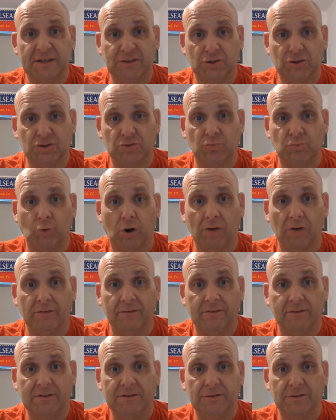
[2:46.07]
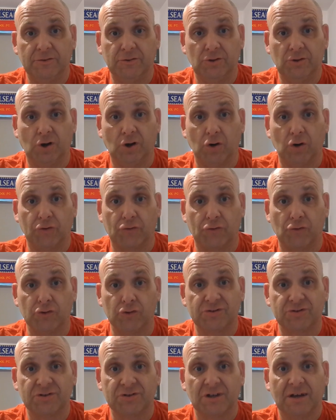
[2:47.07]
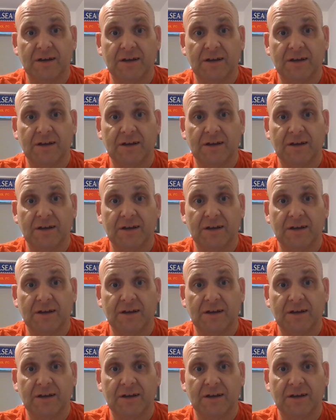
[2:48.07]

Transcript: doesn't want or trust,